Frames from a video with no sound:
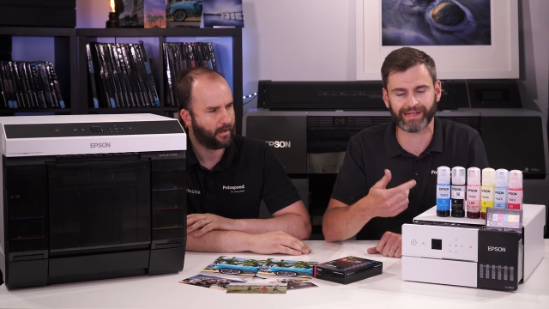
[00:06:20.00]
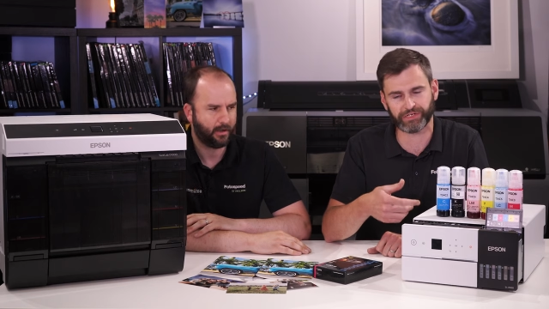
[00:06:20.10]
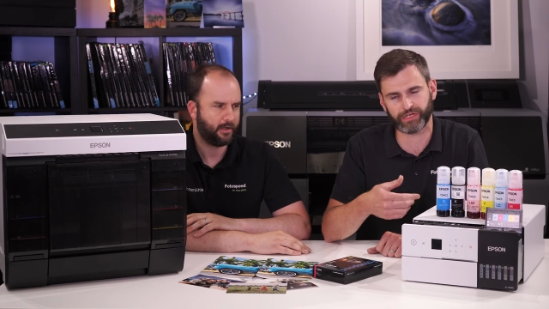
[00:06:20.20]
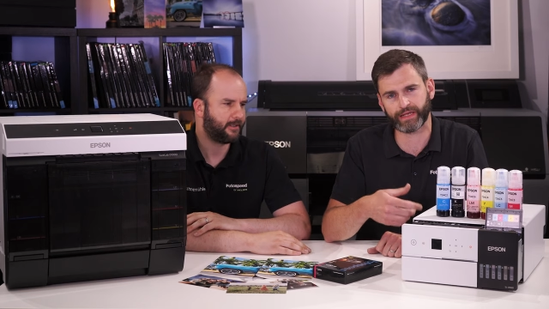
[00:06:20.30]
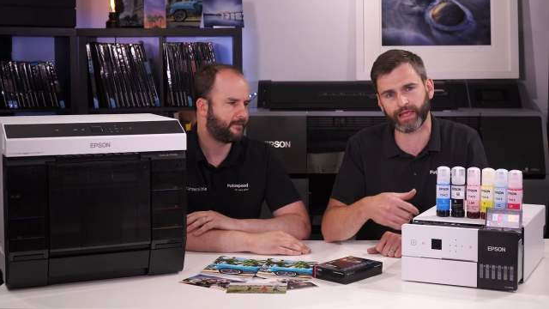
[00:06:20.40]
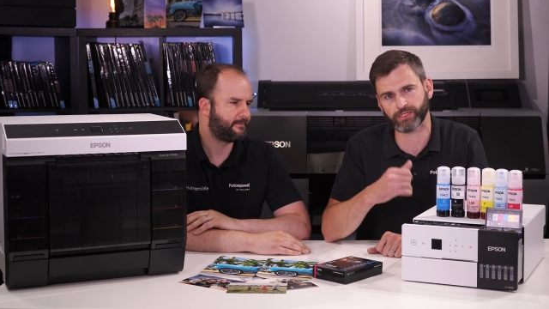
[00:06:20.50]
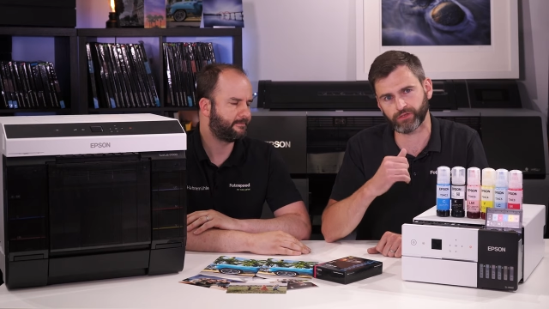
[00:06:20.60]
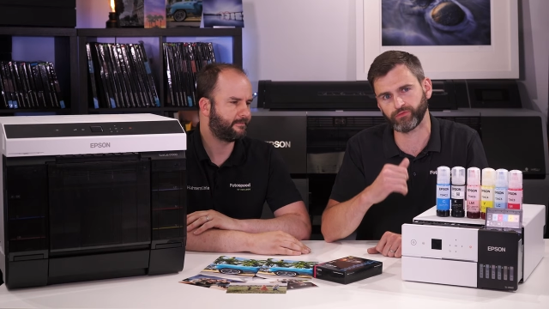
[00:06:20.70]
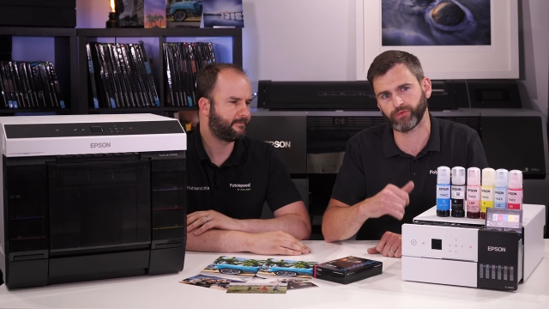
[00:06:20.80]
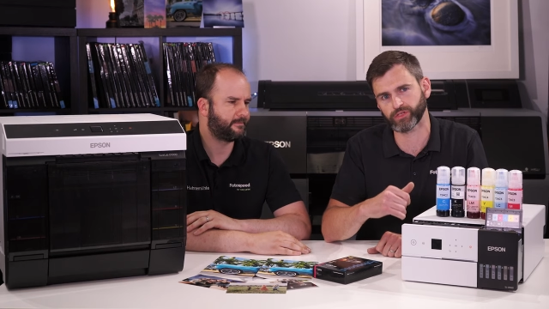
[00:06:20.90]
Speaker 1: literally a case
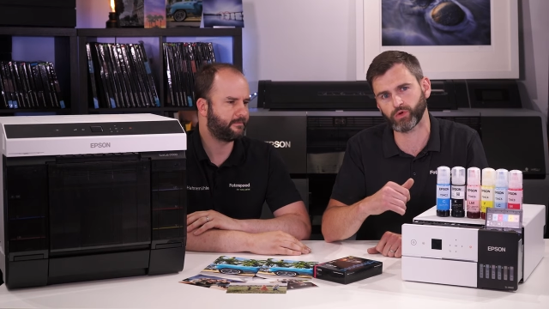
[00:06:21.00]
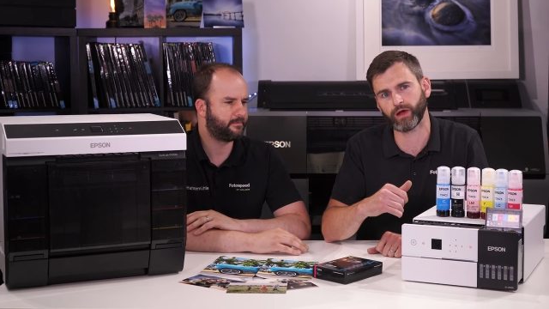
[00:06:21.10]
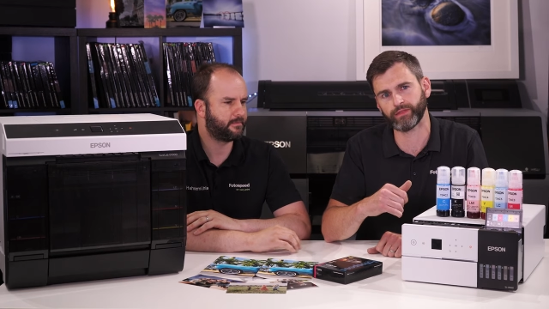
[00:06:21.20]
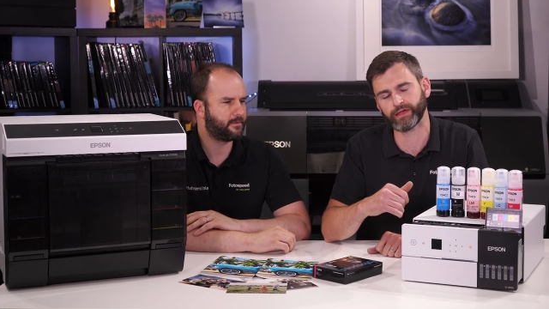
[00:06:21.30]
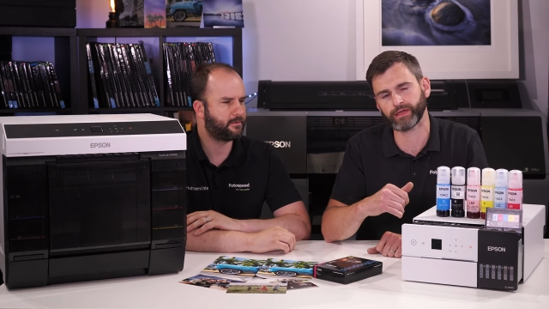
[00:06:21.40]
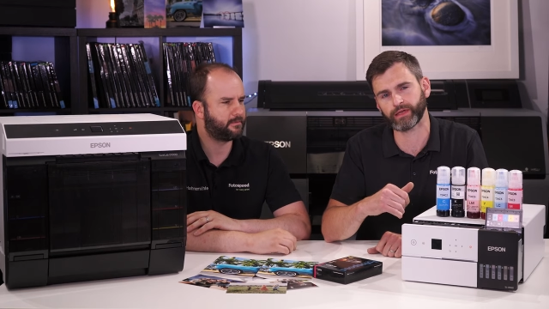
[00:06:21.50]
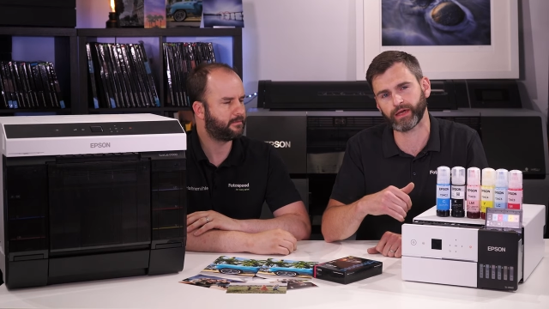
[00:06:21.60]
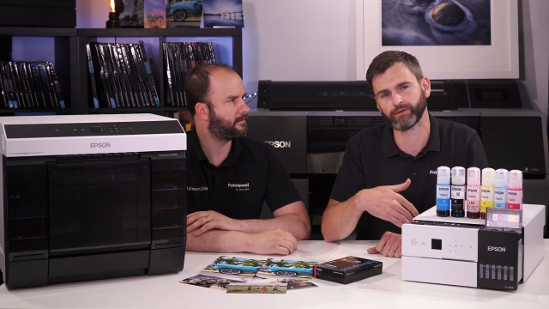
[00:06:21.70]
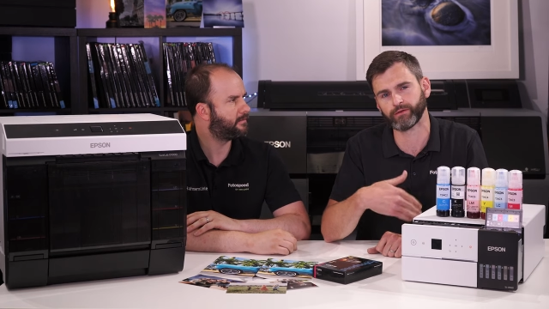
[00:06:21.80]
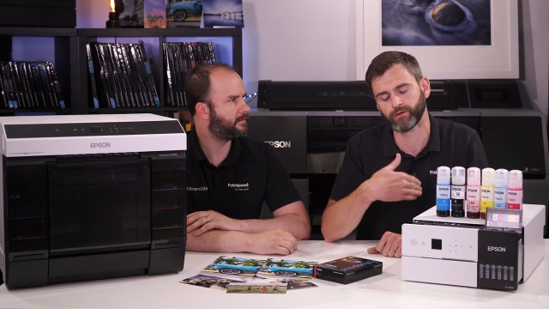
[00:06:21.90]
of squirt the ink
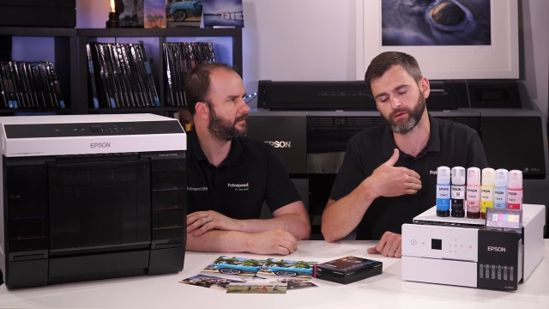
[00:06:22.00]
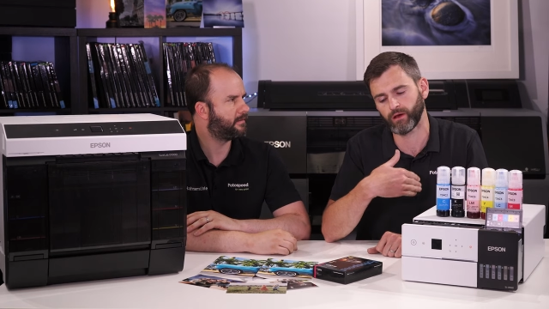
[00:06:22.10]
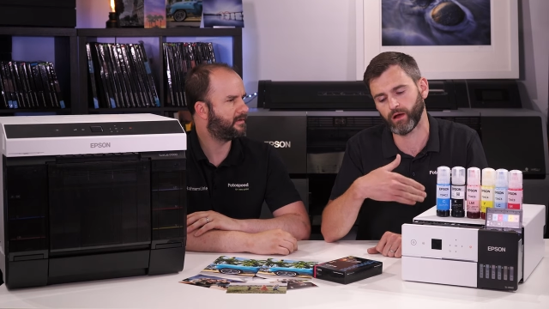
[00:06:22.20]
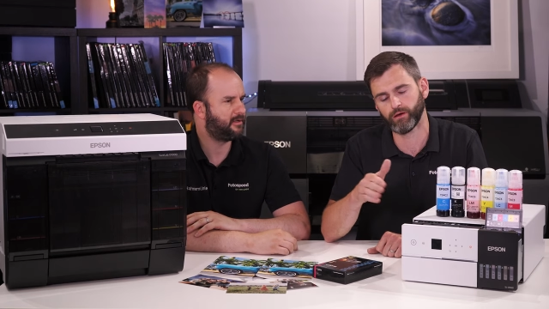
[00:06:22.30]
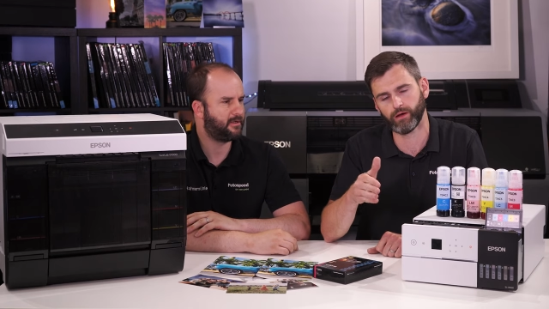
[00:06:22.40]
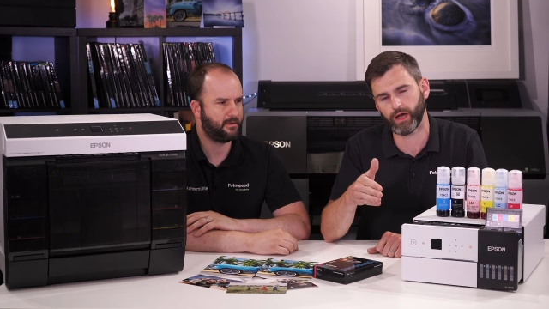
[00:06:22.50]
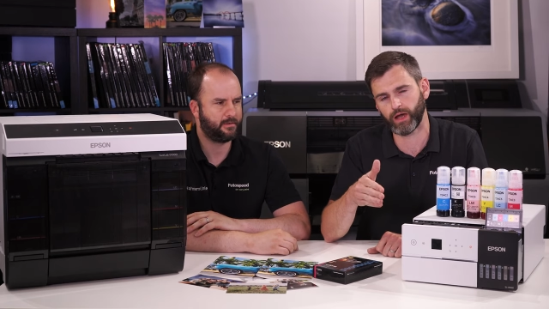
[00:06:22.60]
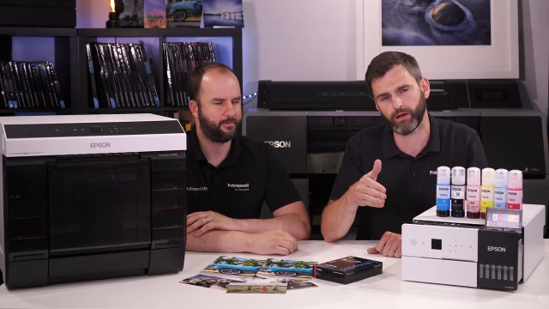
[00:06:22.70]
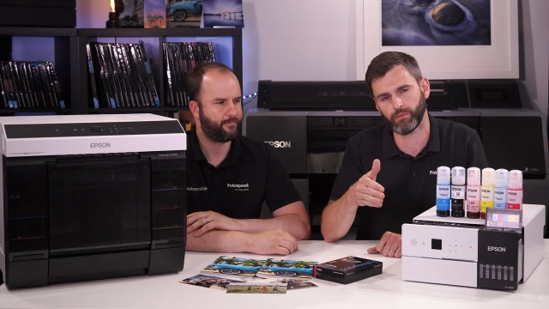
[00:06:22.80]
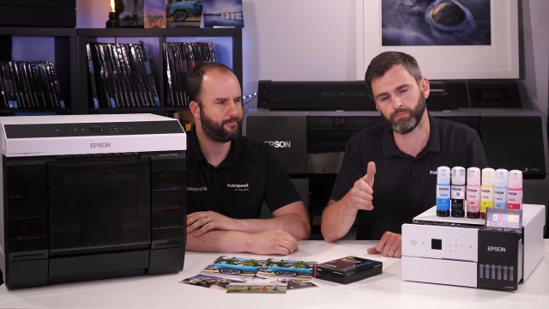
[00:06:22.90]
in,
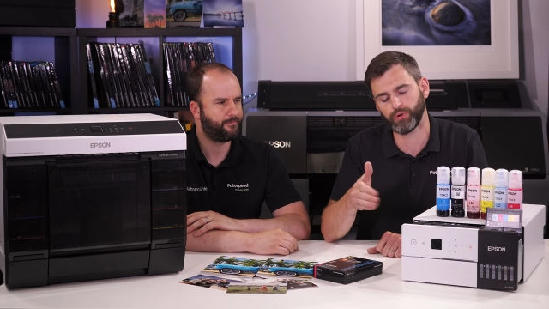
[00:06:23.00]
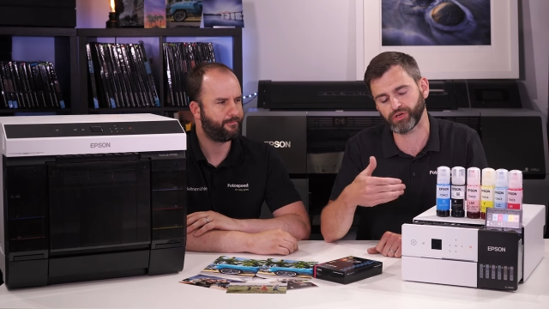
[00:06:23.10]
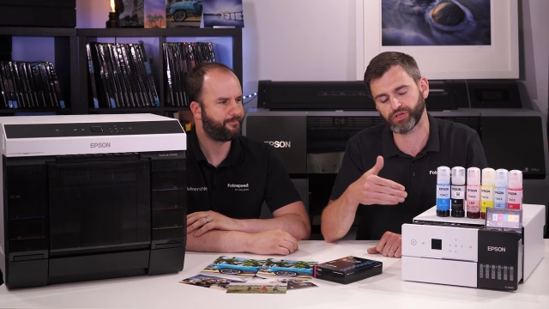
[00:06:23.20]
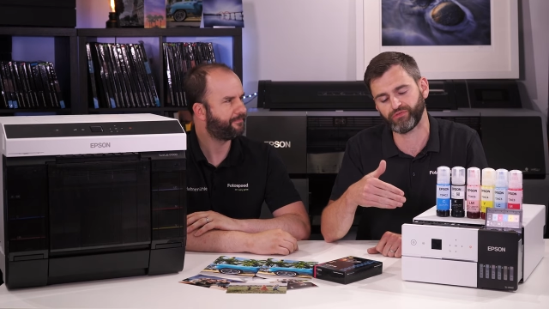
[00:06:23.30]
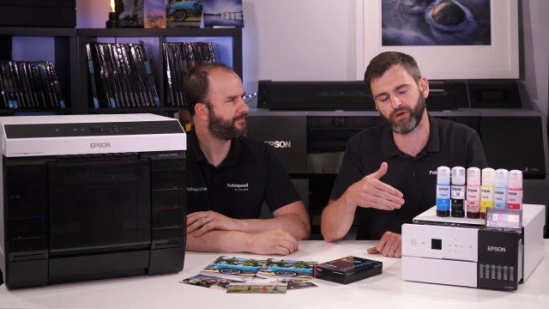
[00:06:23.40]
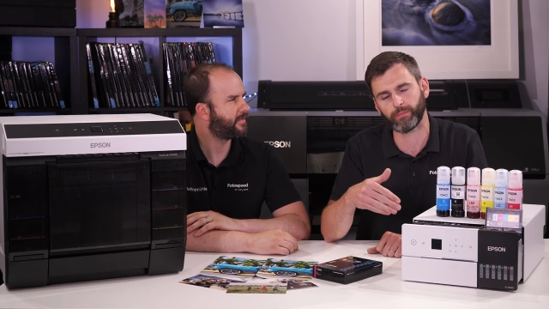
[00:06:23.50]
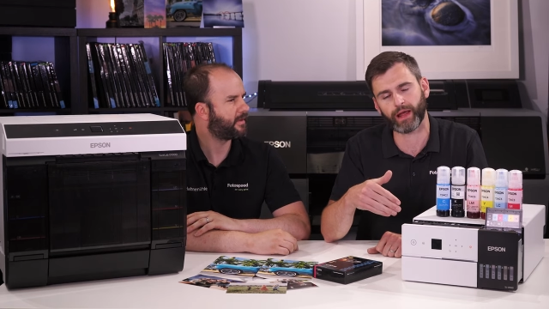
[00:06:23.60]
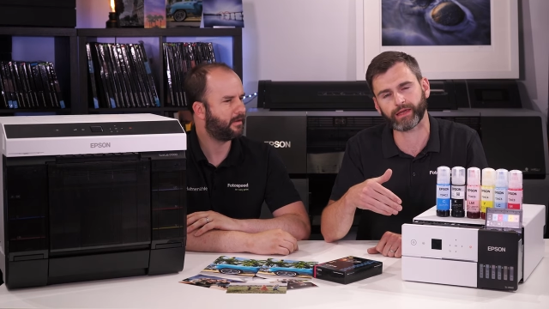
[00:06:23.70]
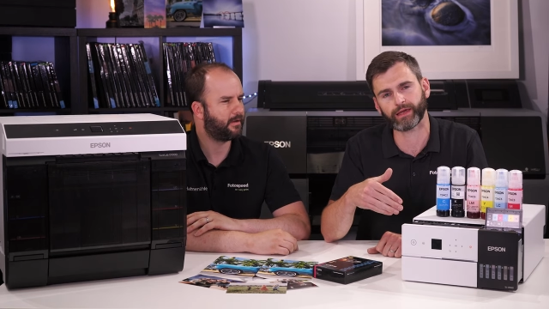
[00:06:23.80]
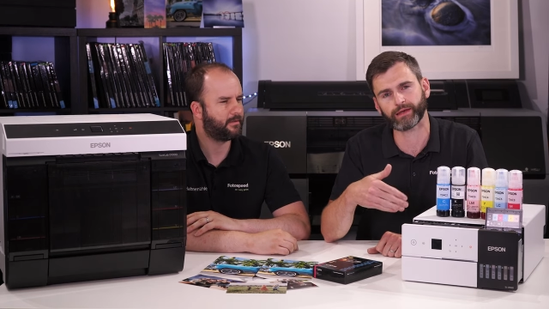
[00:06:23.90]
push the front
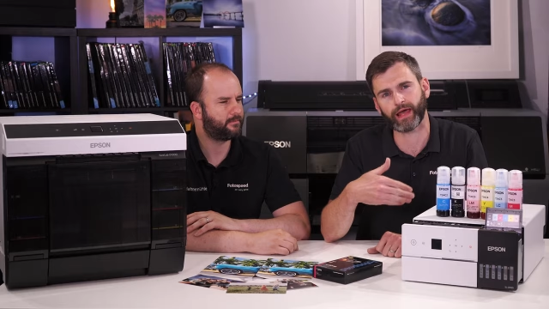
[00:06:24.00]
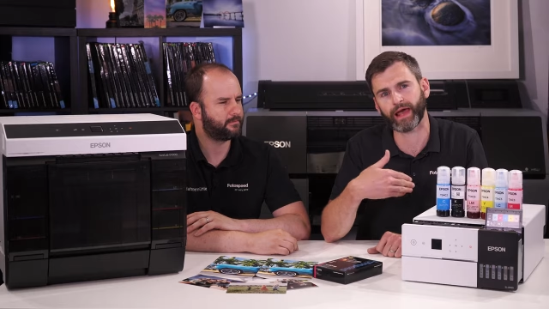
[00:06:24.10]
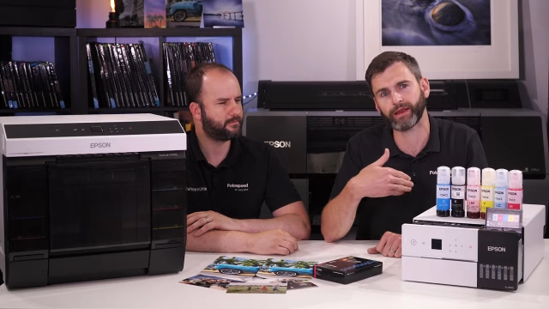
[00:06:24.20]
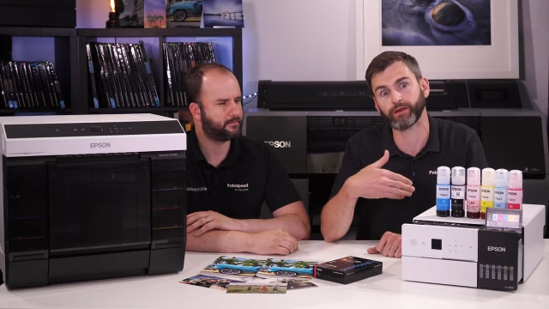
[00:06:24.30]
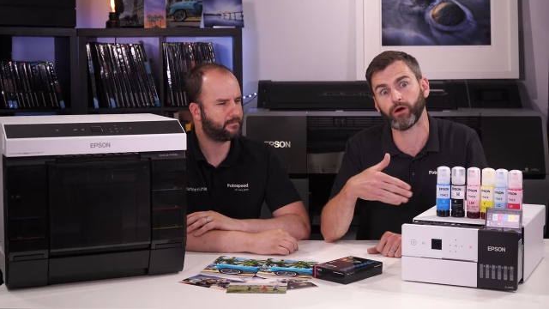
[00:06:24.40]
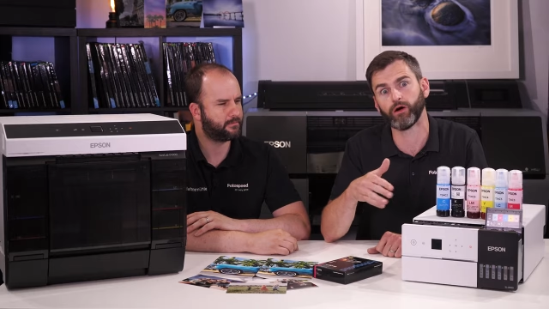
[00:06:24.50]
back in, and